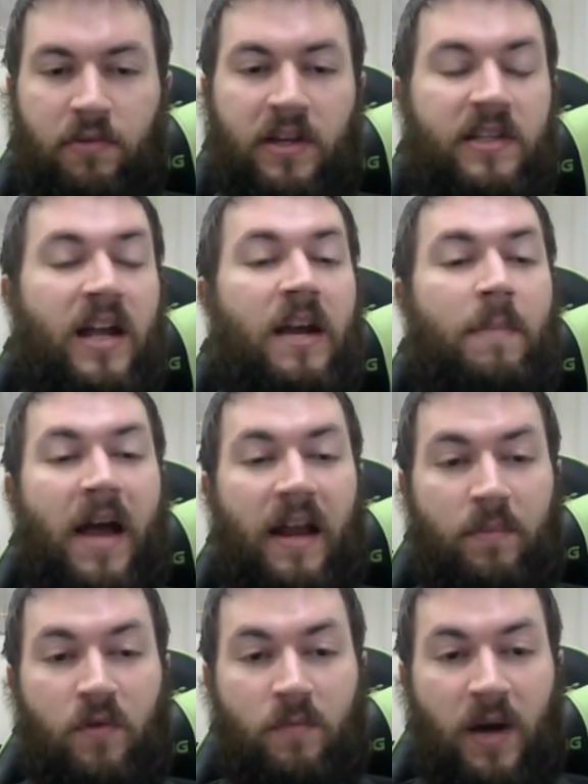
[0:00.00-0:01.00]
not a bad
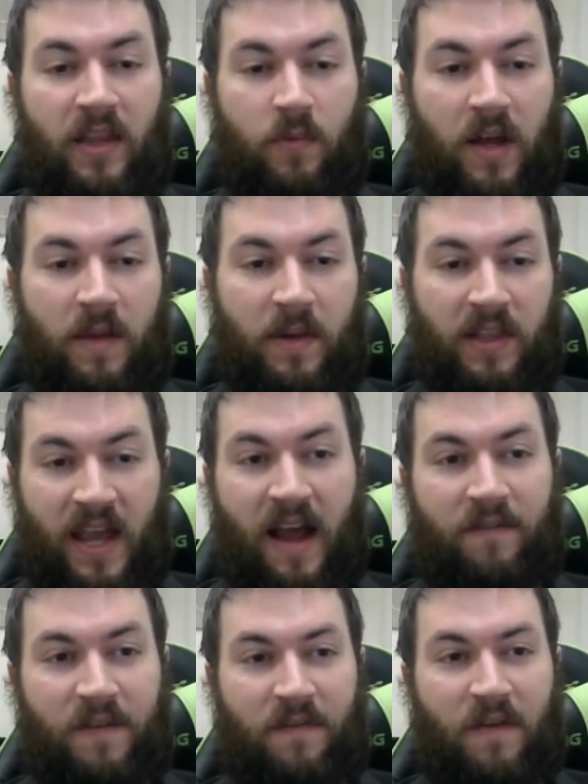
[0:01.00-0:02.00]
move, by the way, but they
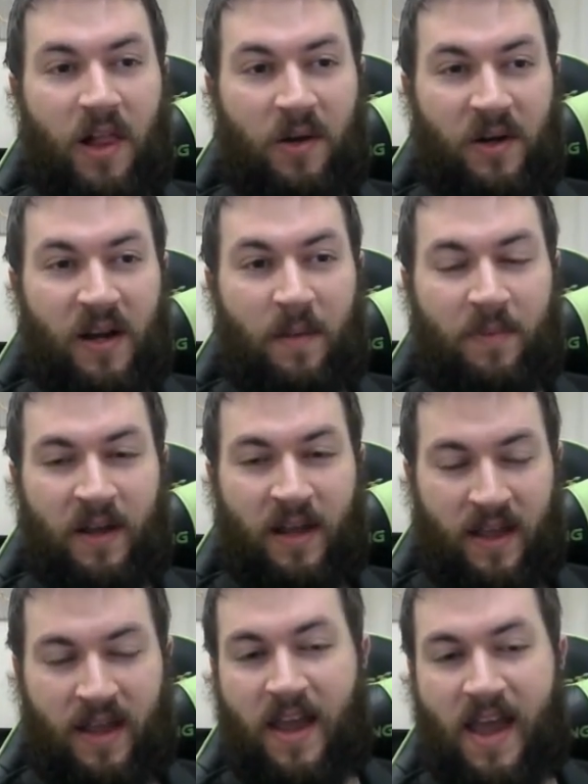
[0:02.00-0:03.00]
have to follow it up
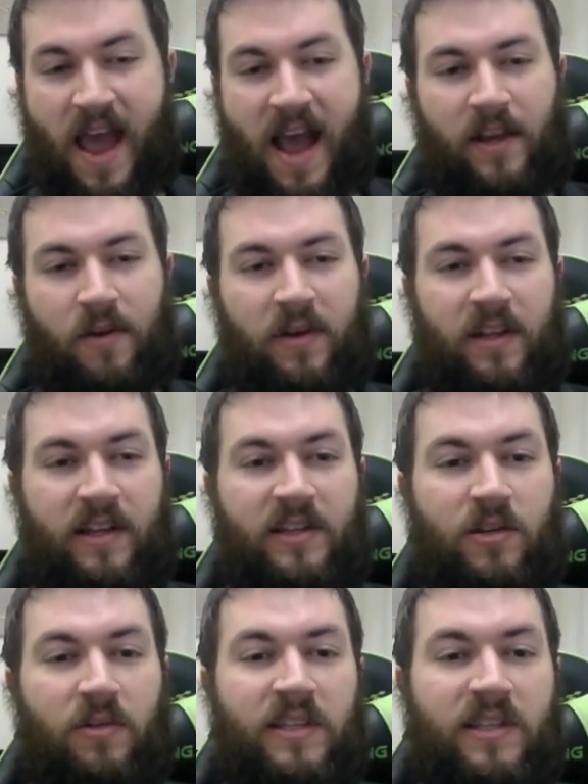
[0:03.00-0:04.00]
accurately.
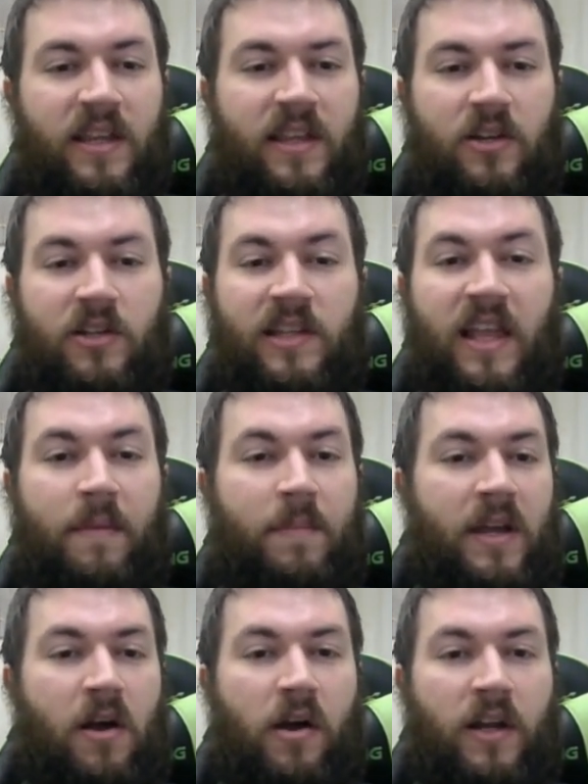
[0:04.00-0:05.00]
So let's say they just let
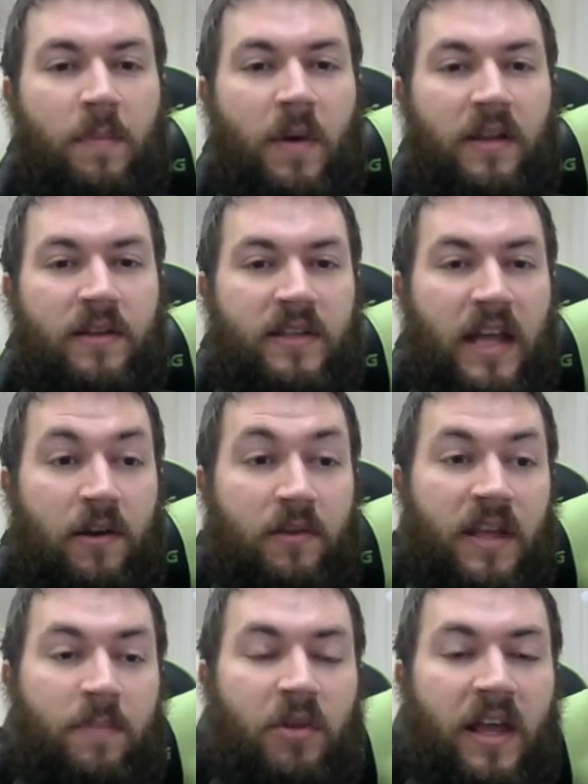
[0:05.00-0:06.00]
me occupy the center.
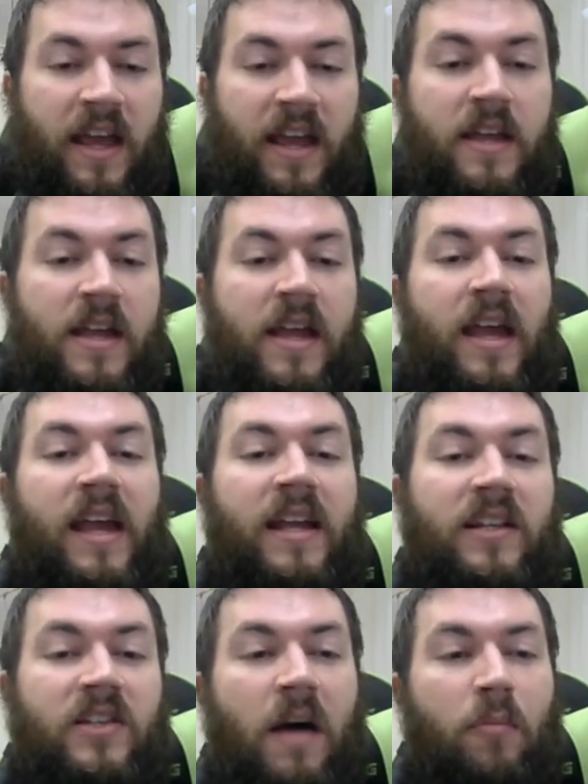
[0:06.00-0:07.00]
They play a
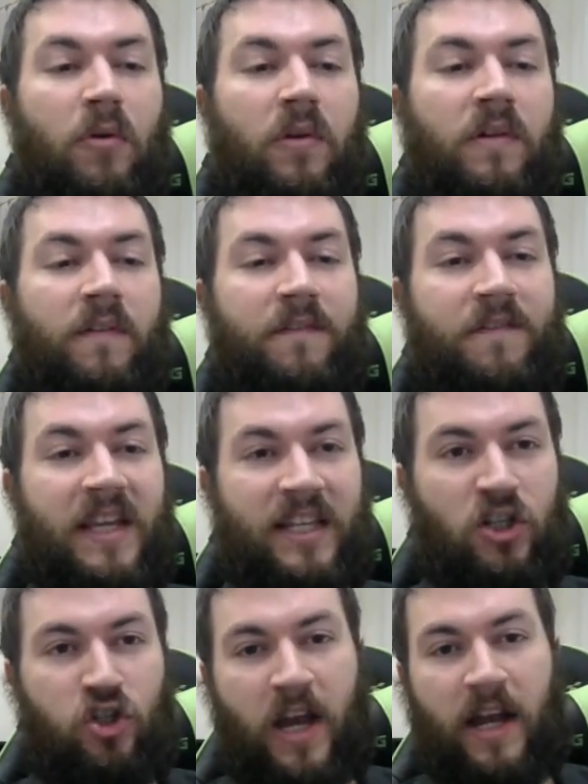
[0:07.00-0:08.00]
double
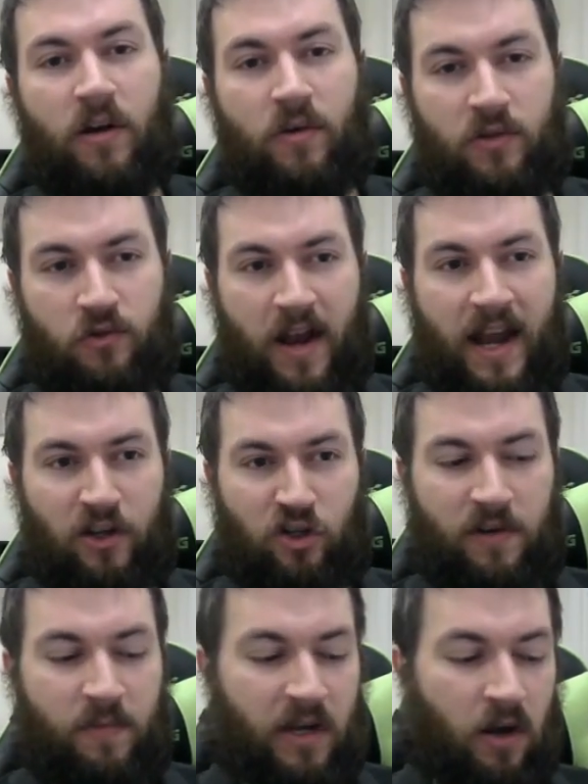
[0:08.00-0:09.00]
fianchetto strategy,
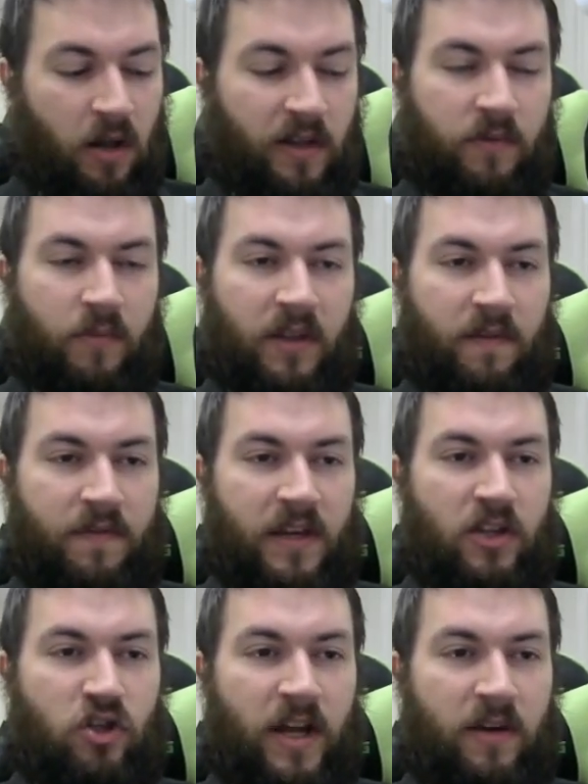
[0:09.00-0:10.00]
we call it, with the
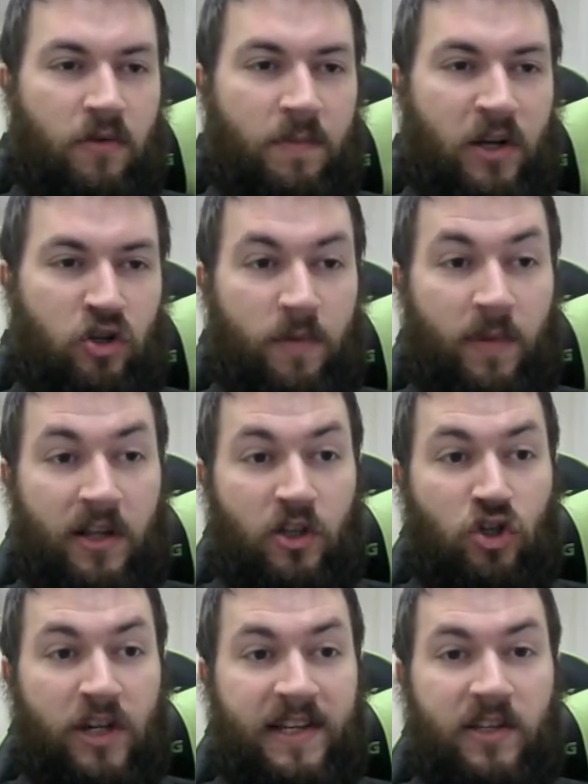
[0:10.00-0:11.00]
fianchettoed bishop on
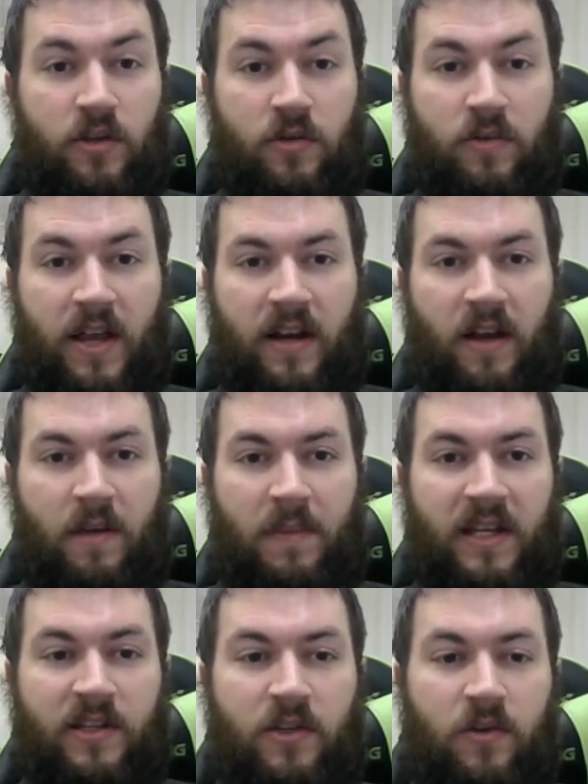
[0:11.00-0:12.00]
g2 and on
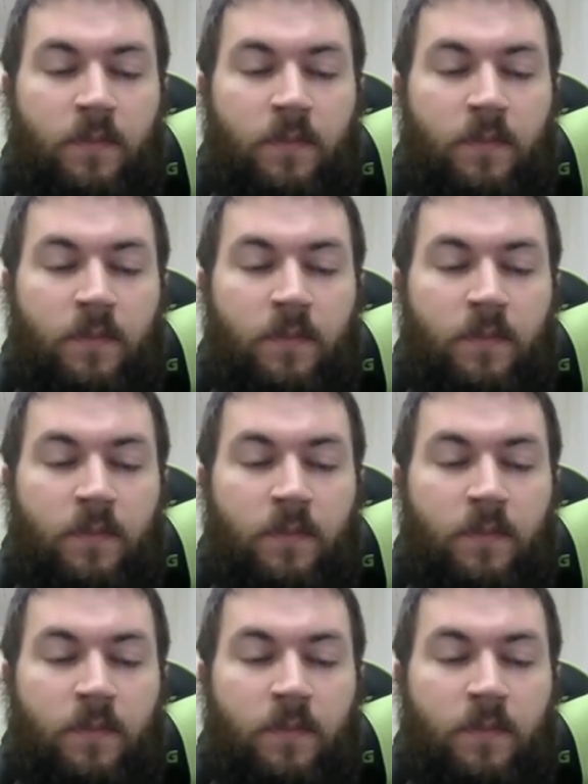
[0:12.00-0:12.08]
b2.